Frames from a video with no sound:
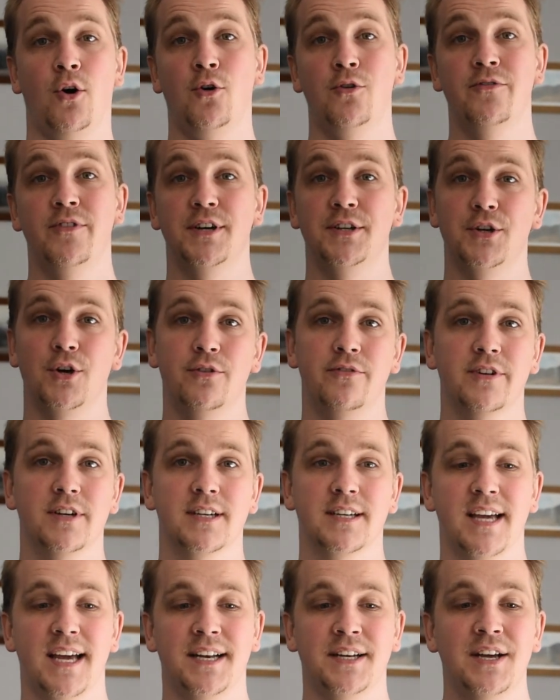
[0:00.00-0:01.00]
over and over
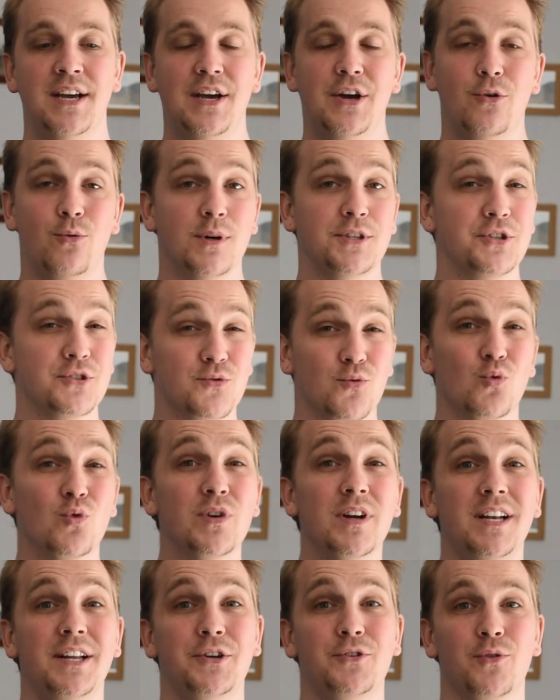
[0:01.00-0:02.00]
again, which is
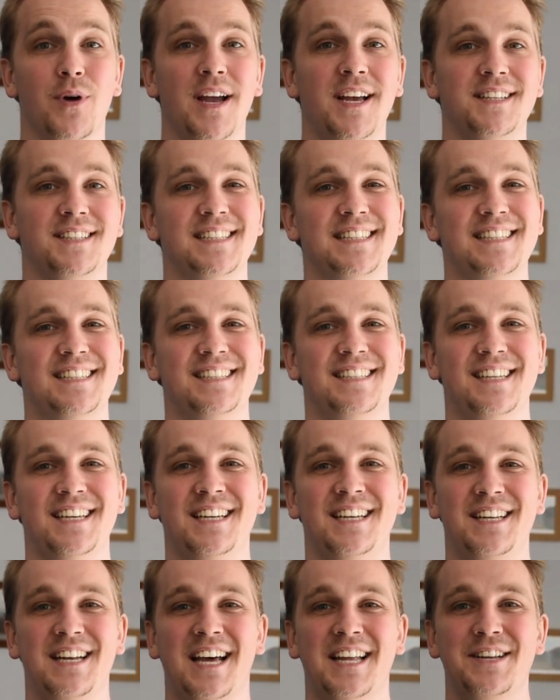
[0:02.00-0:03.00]
really great in
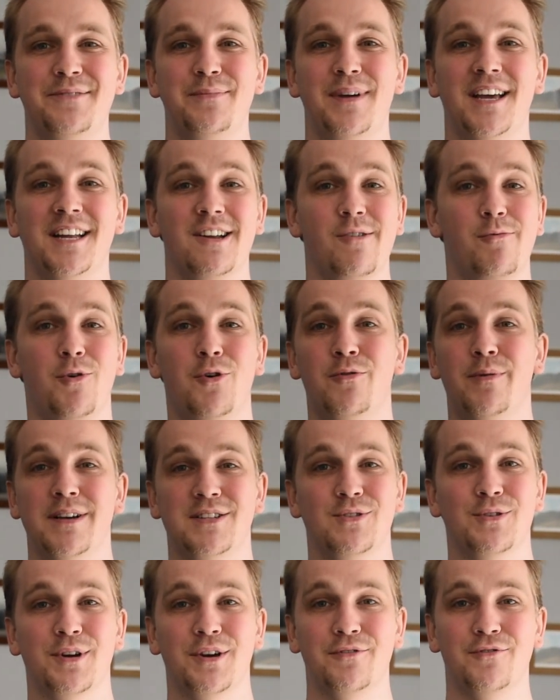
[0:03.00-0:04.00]
an anime, and I'm
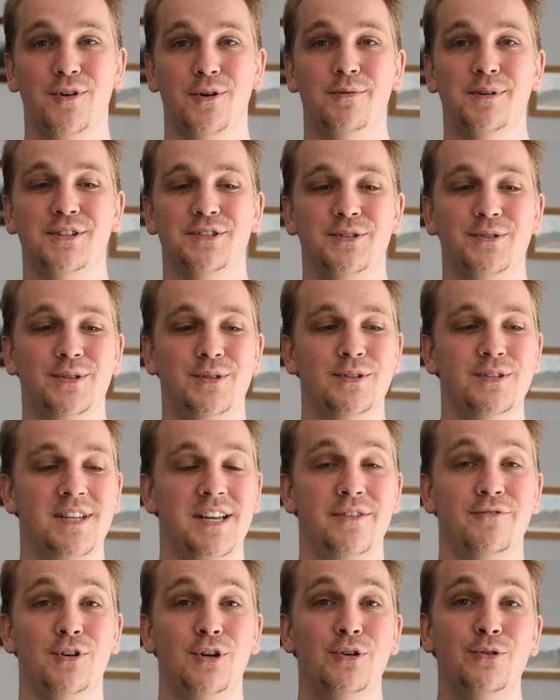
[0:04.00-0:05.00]
always looking forward to
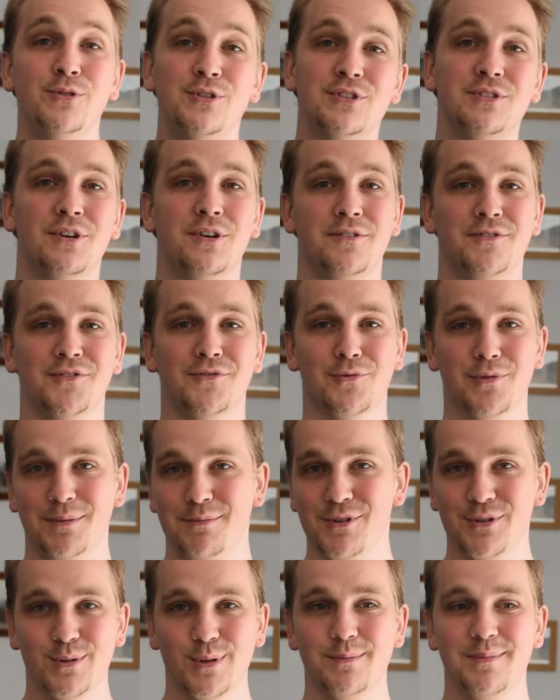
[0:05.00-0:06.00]
the evolution of
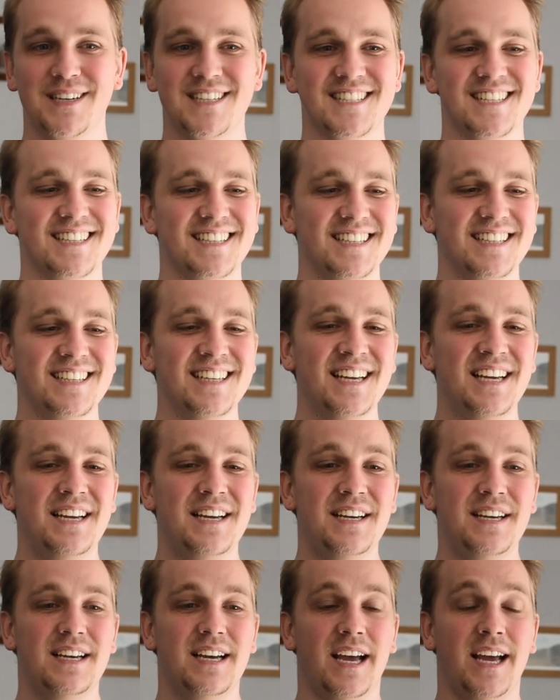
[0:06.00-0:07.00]
Rimuru basically.
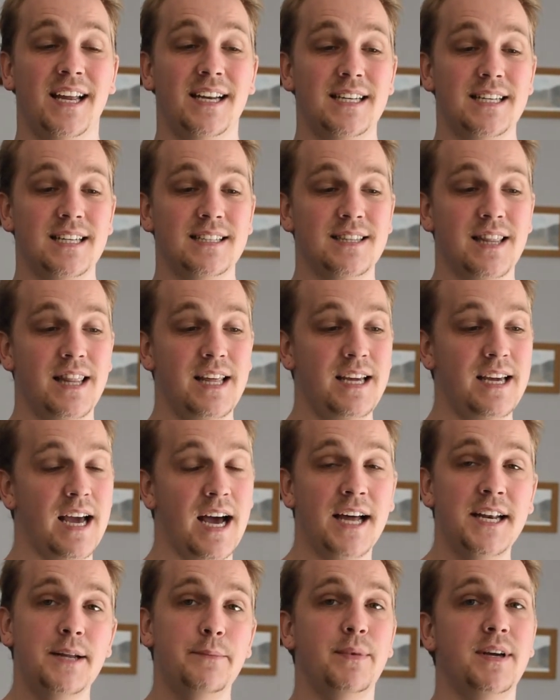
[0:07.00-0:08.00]
And in the
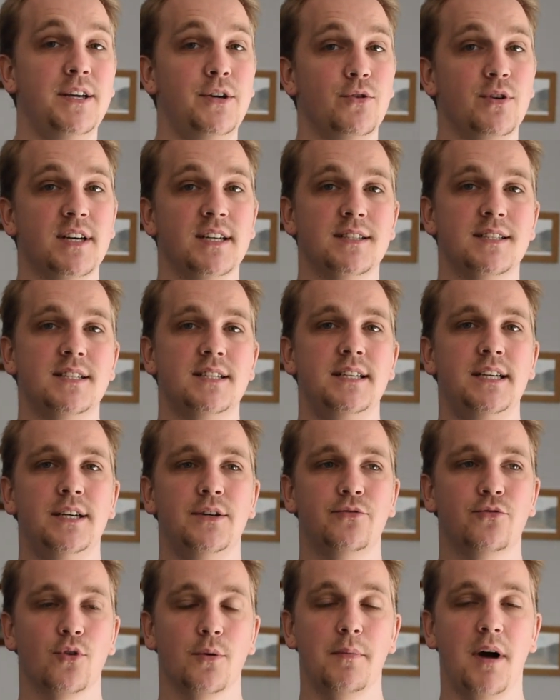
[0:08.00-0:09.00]
anime you can see
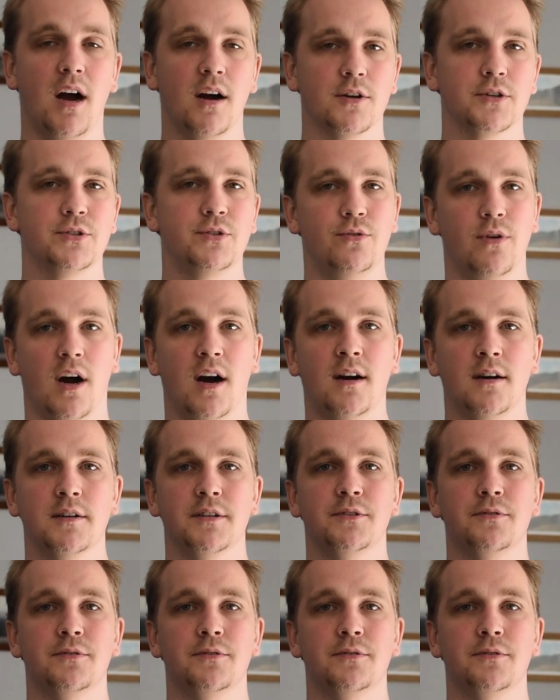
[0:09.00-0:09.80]
it from arc to arc.